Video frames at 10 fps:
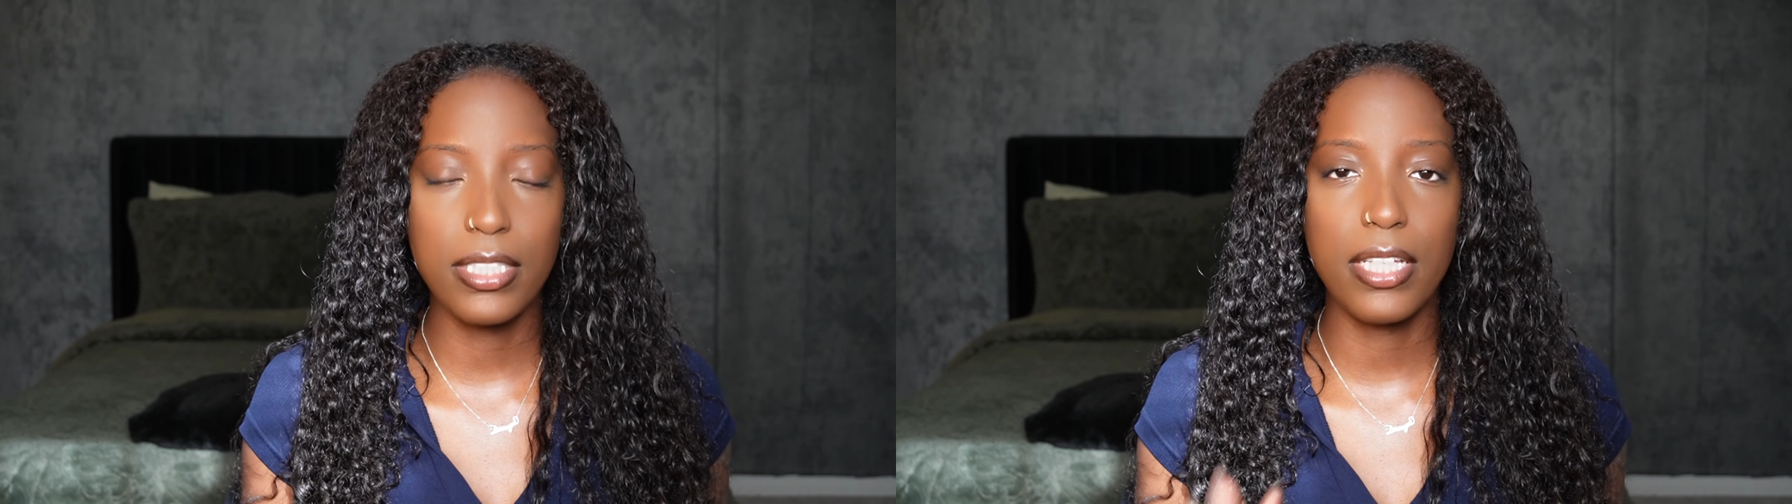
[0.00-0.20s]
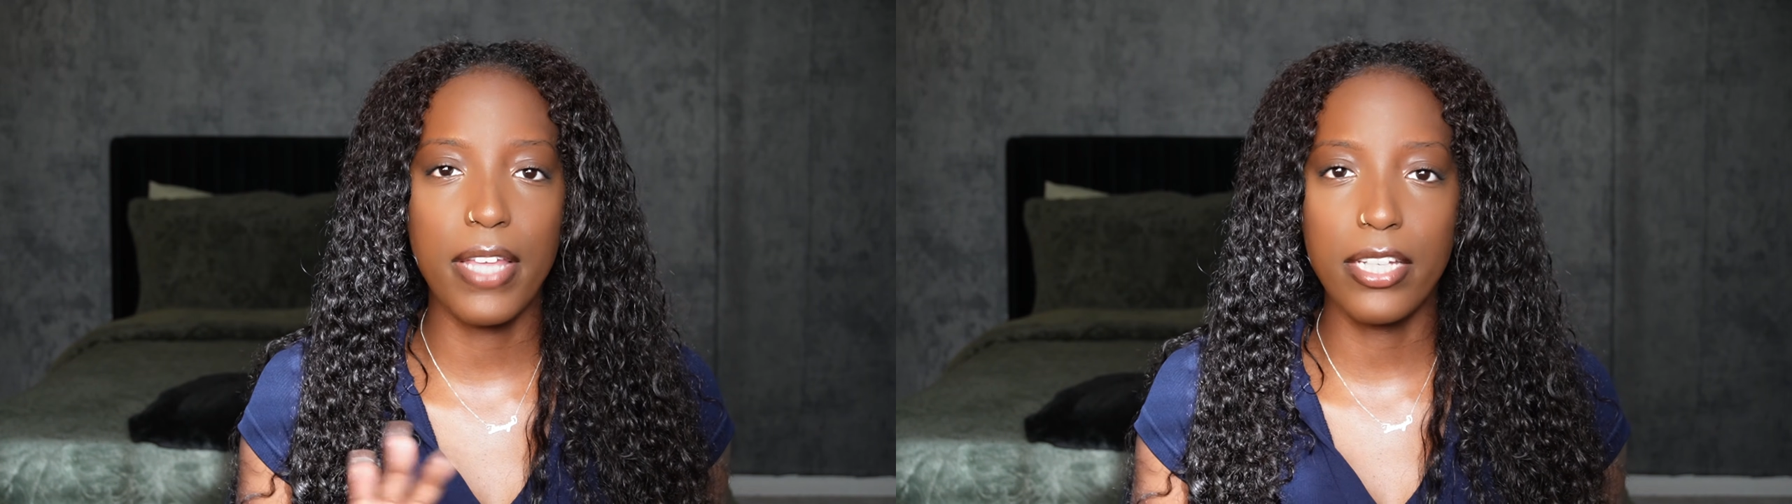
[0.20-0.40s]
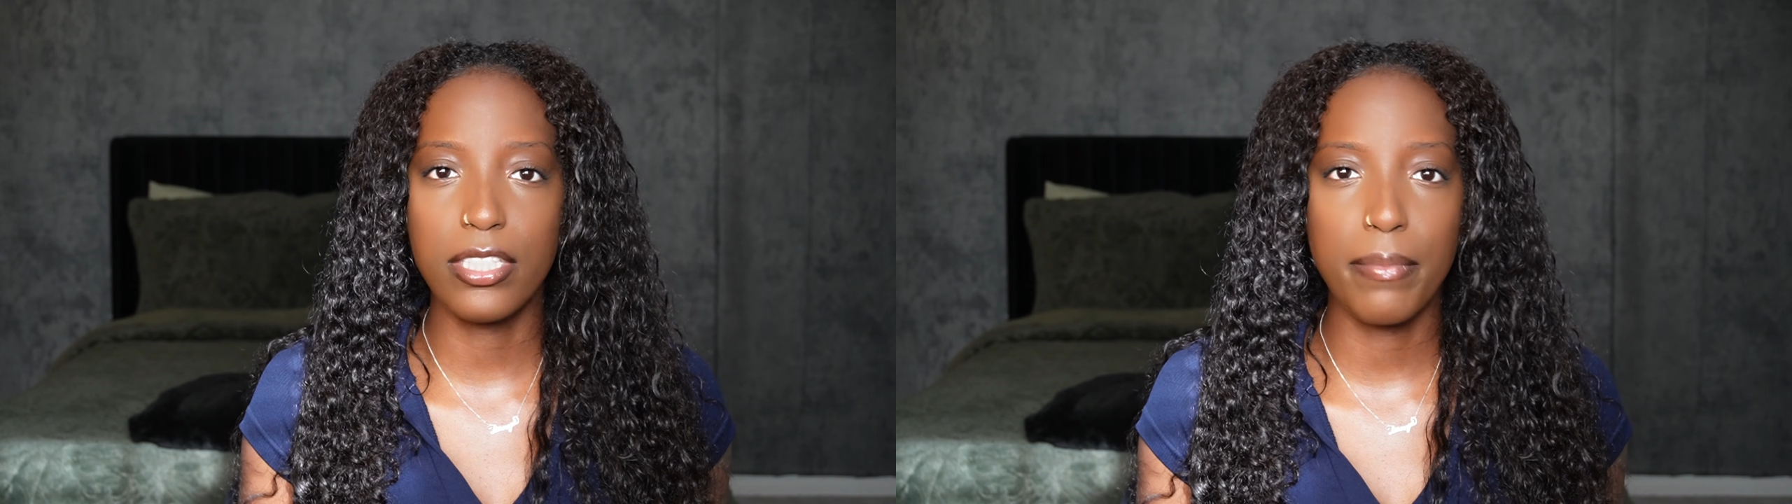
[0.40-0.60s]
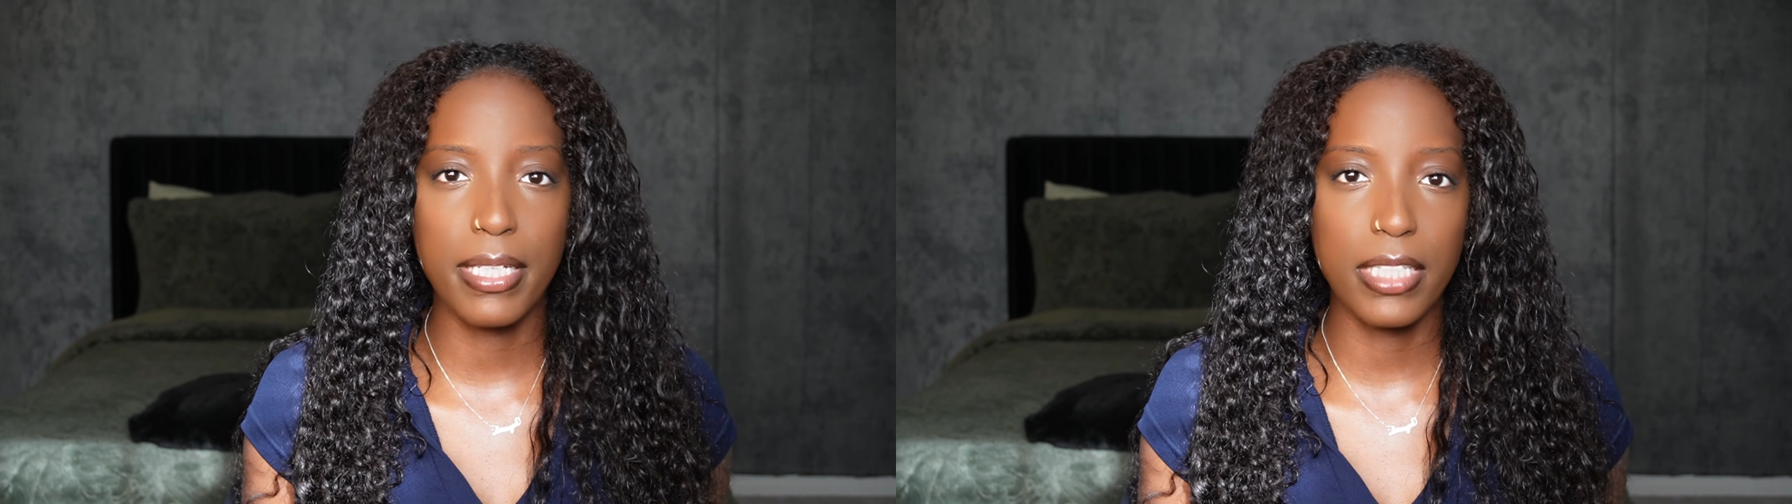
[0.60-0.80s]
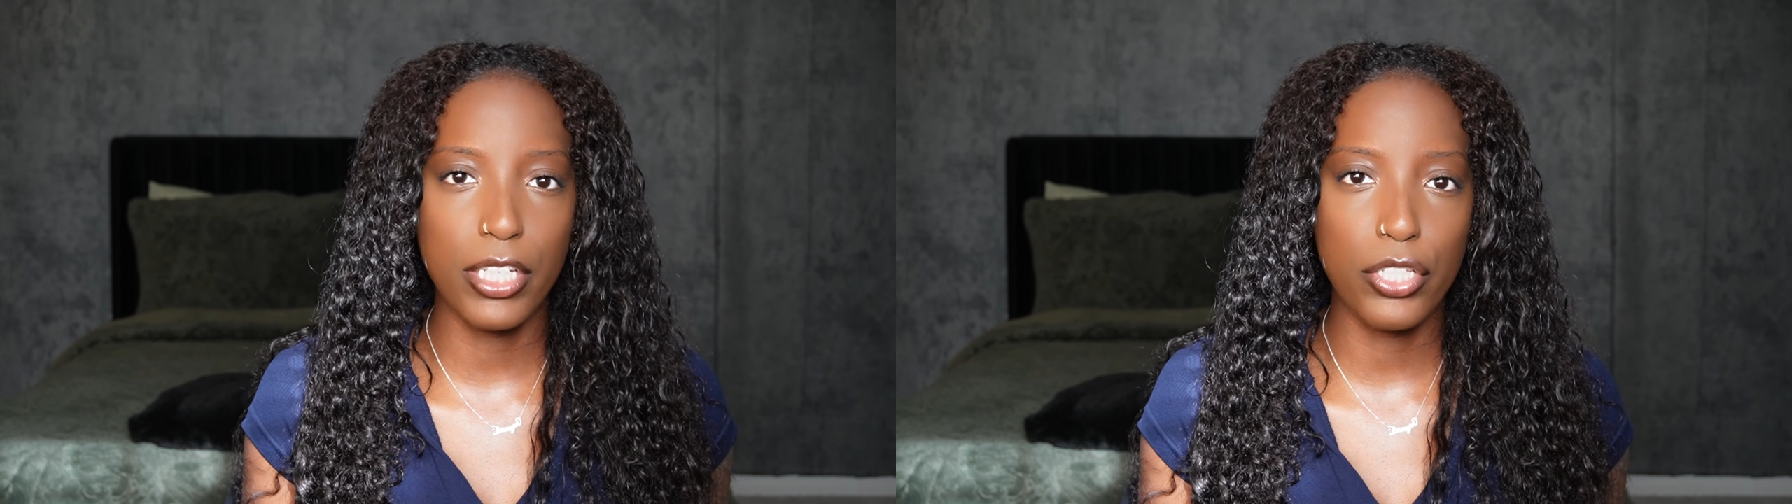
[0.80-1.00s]
That just
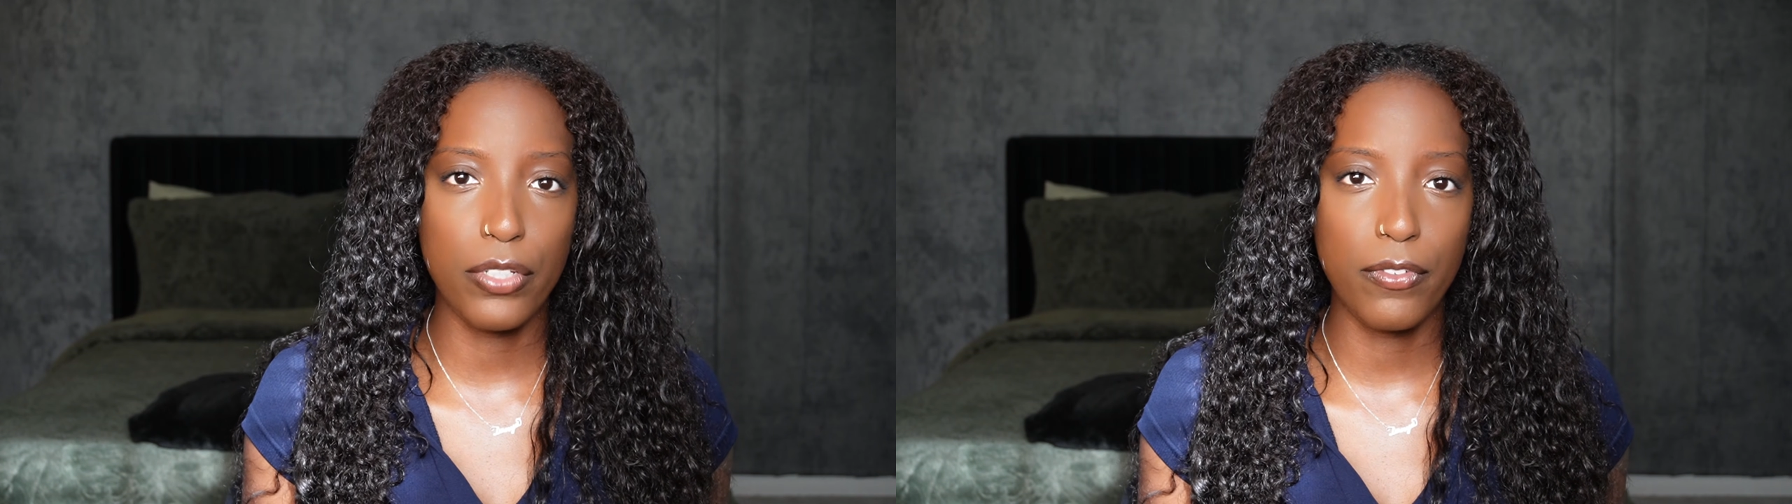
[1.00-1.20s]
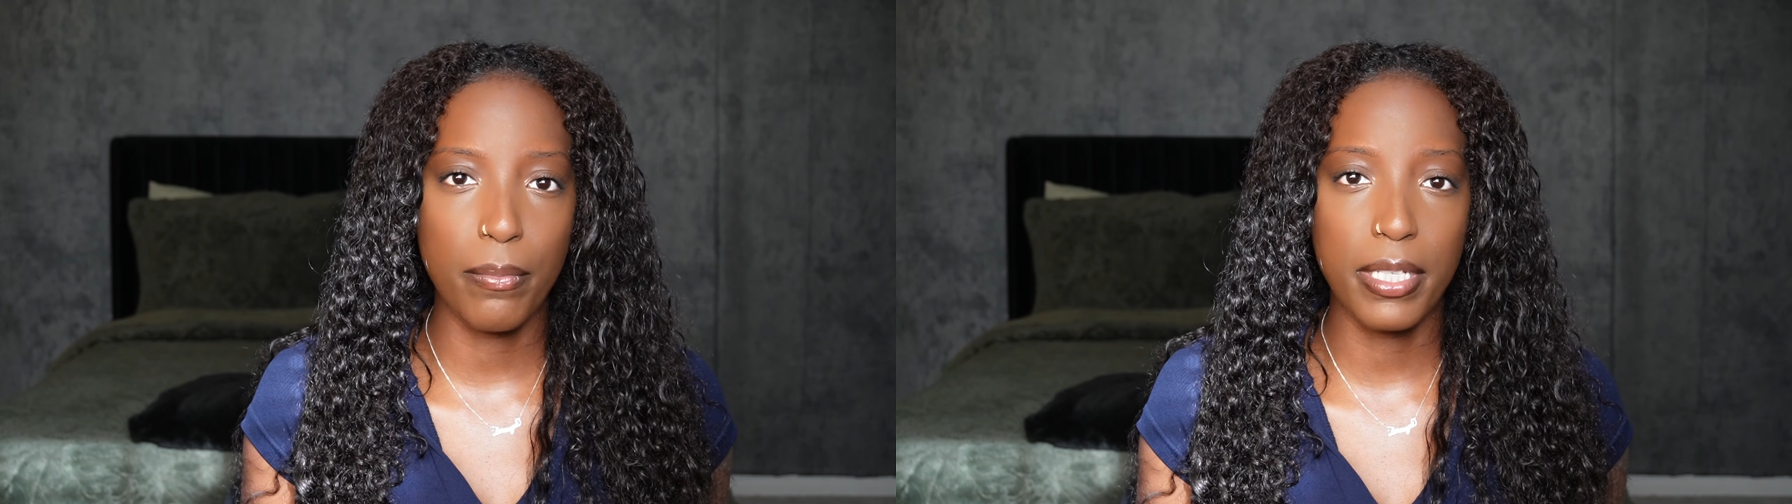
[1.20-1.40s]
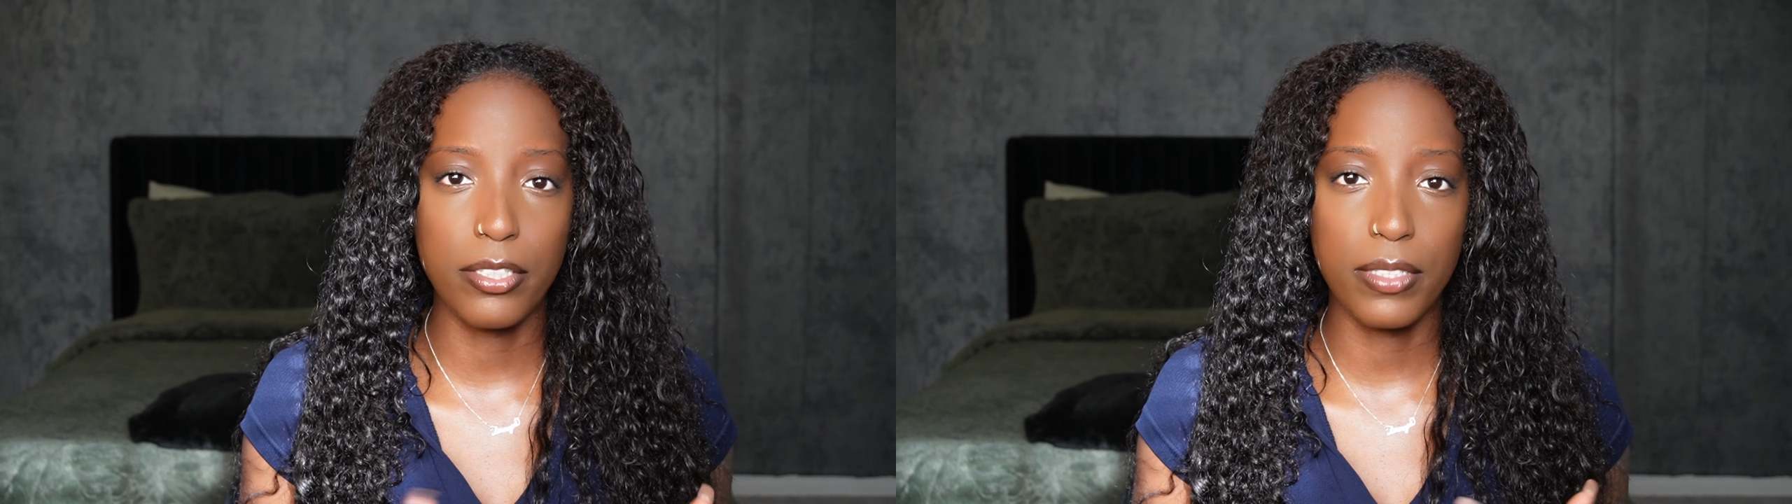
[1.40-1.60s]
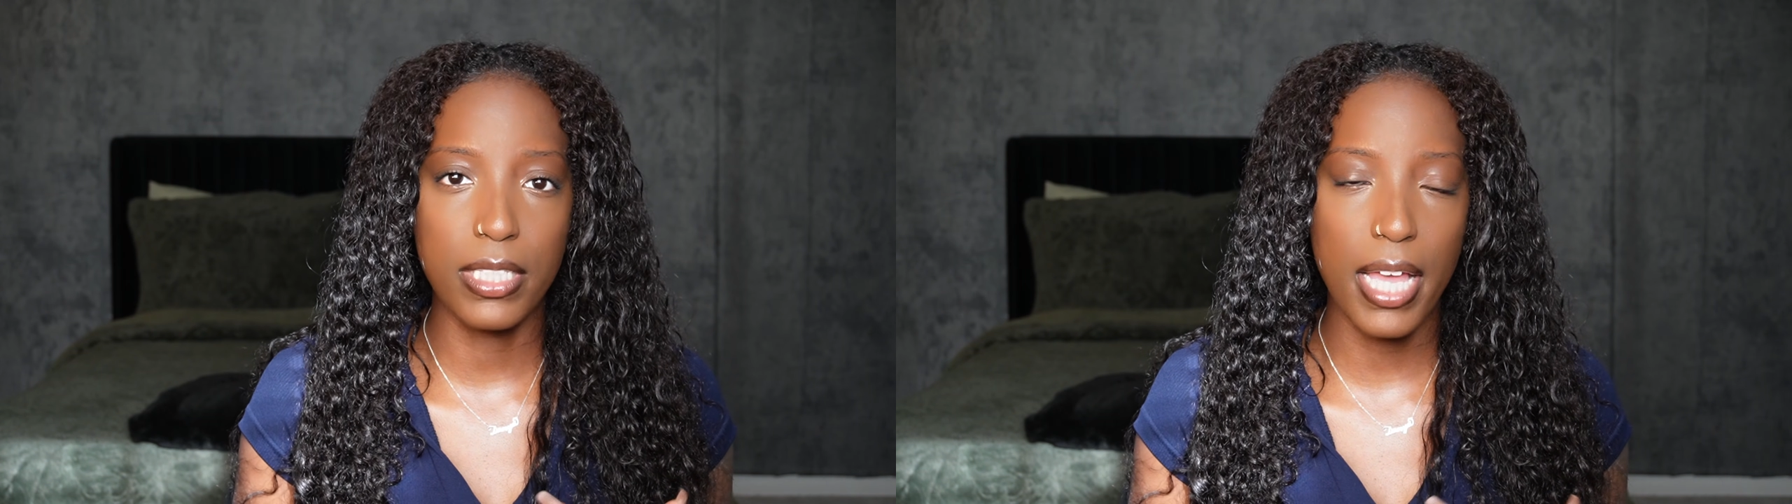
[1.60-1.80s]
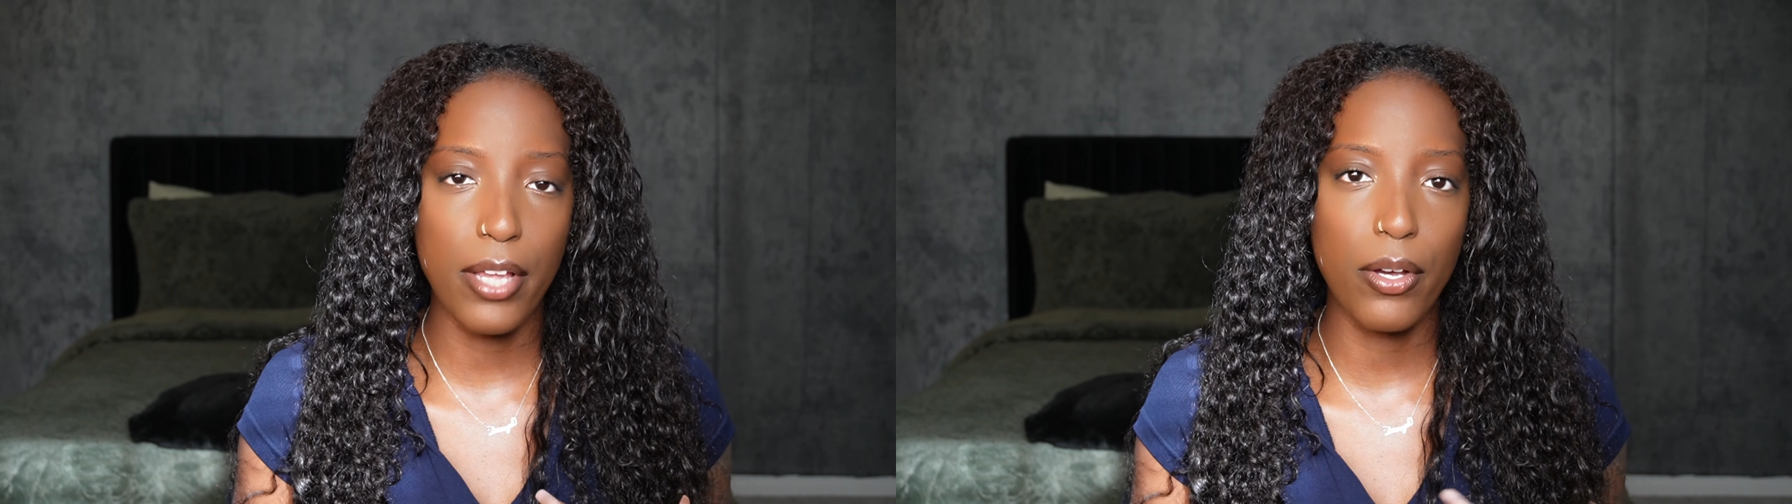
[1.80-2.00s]
makes it easier for me to
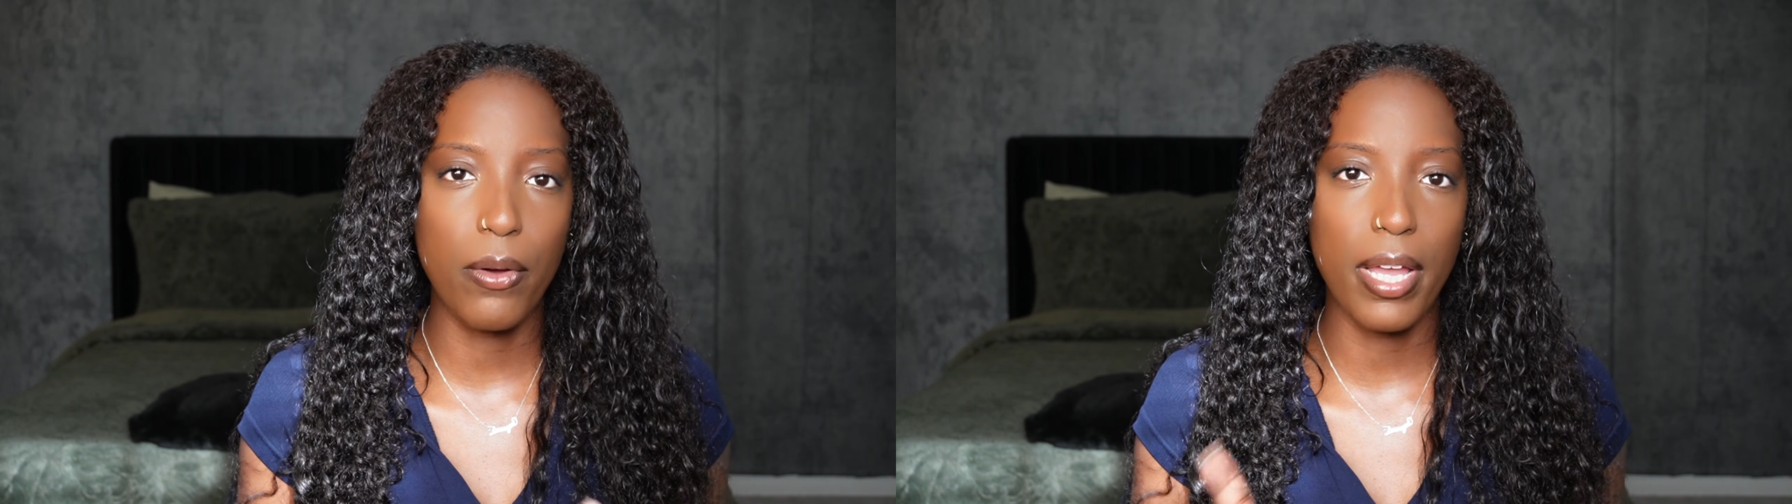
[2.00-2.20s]
detangle